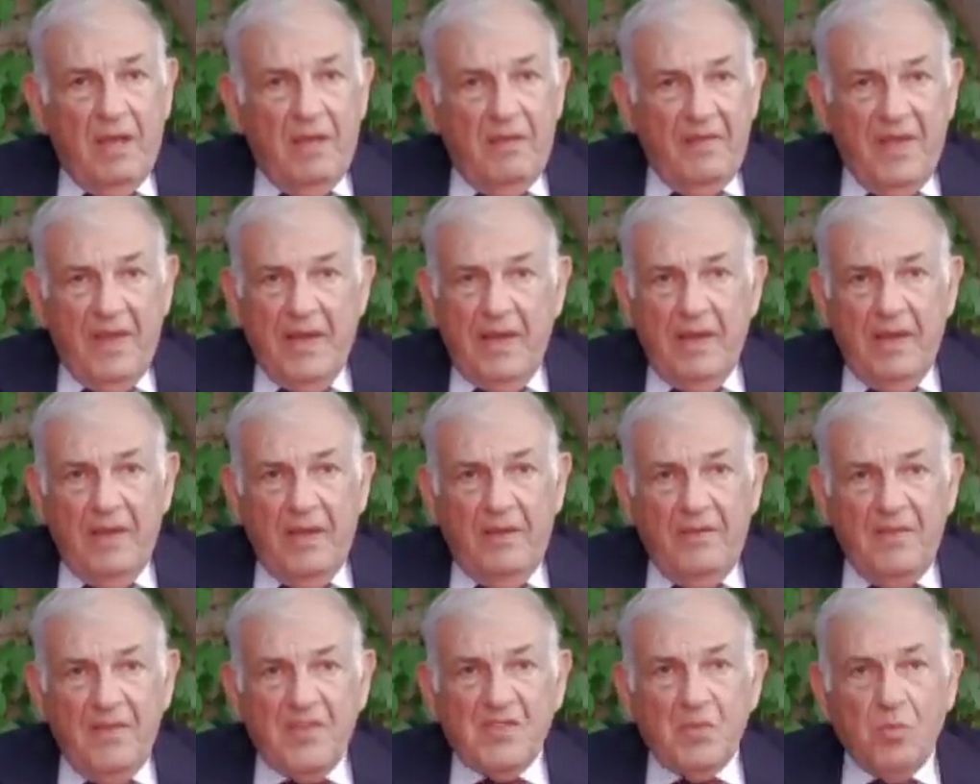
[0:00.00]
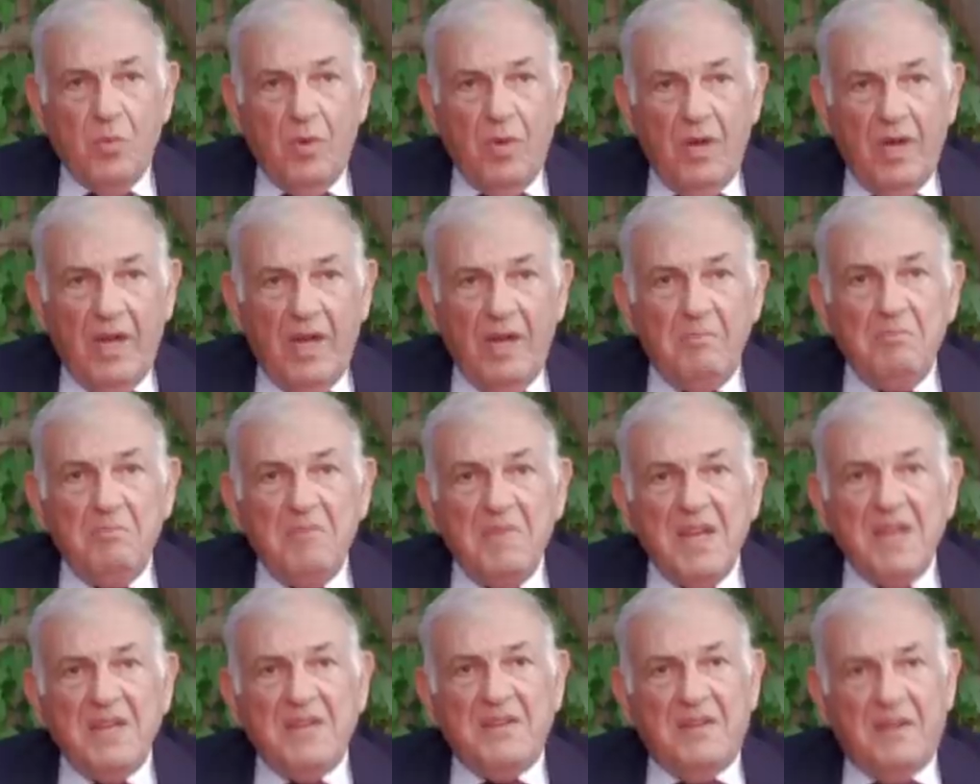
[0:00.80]
then this will
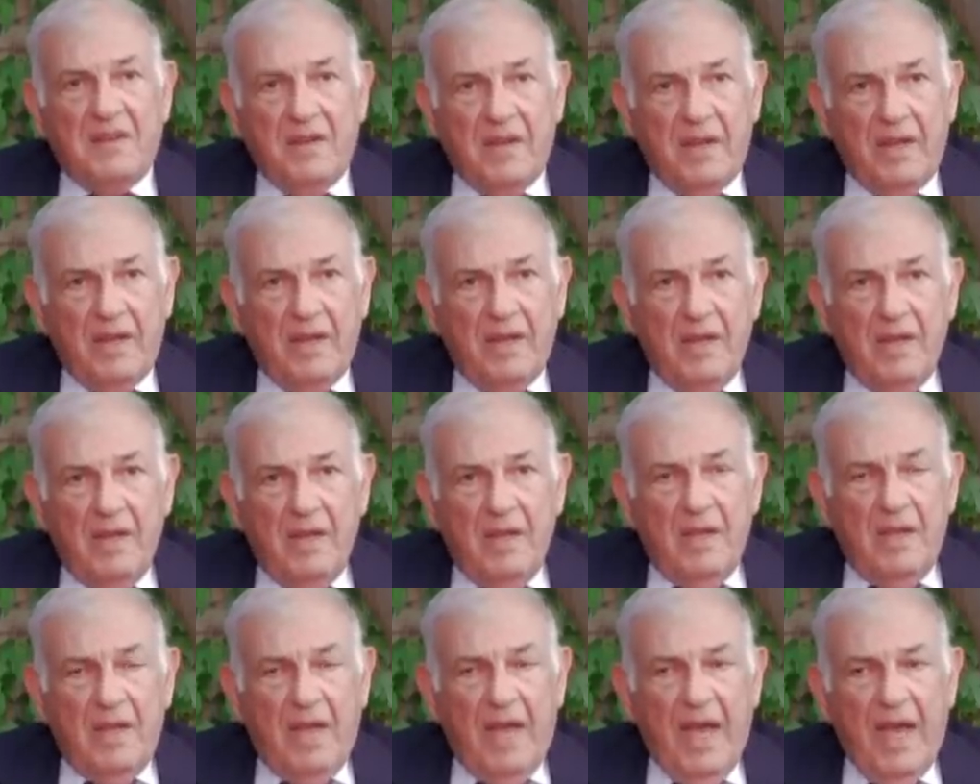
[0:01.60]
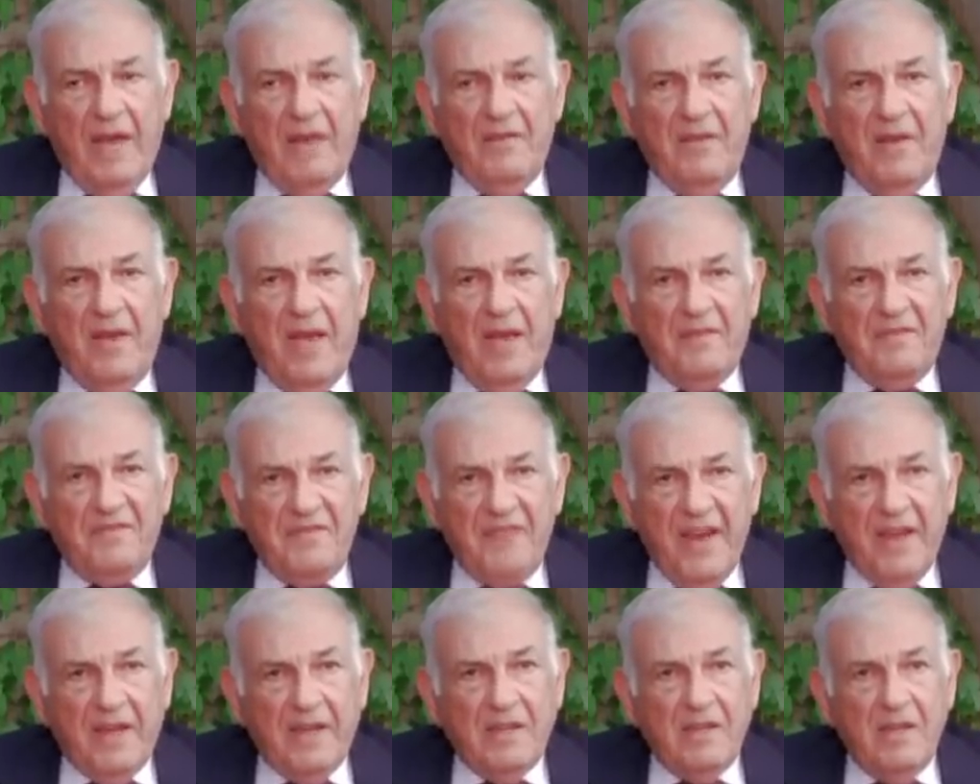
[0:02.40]
immediately have
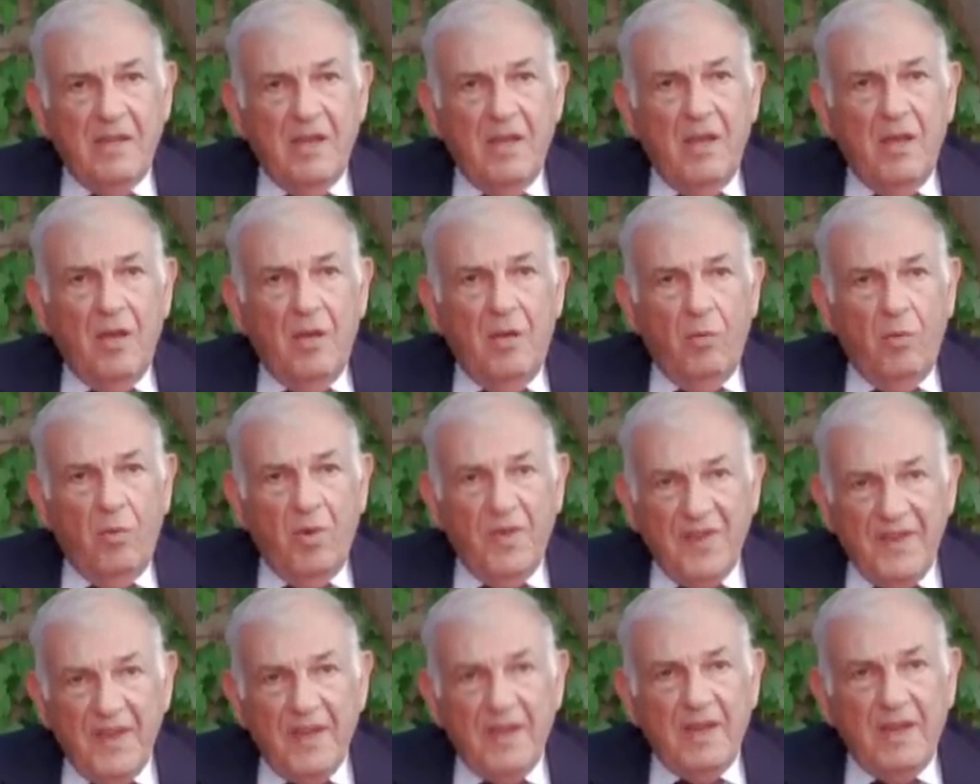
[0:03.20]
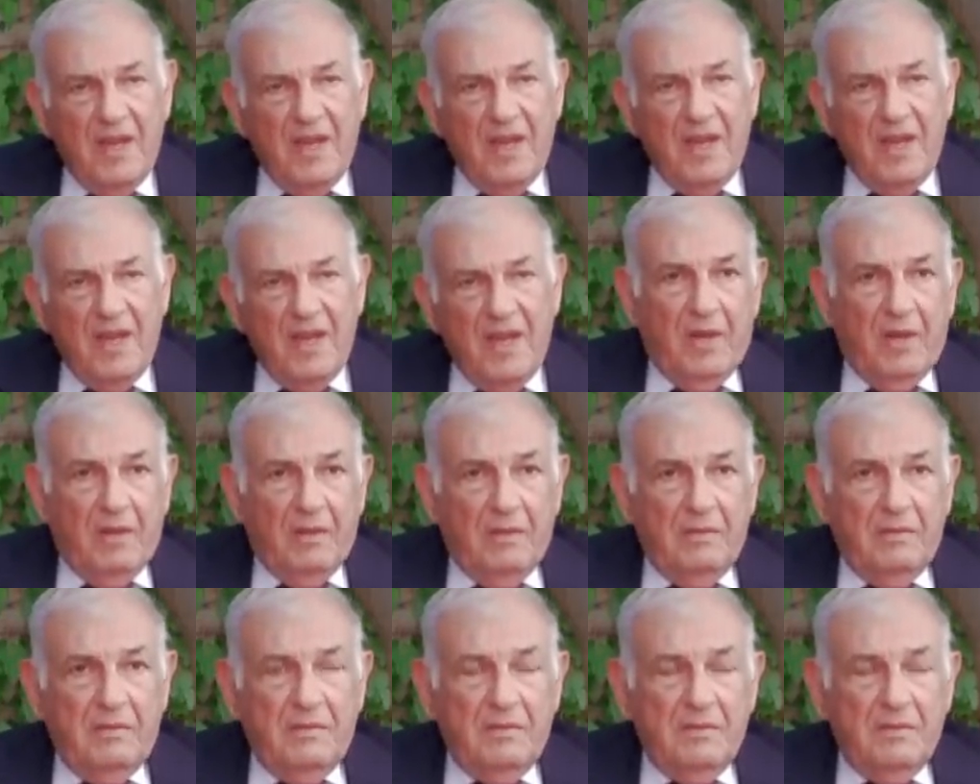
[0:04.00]
effect within Israel.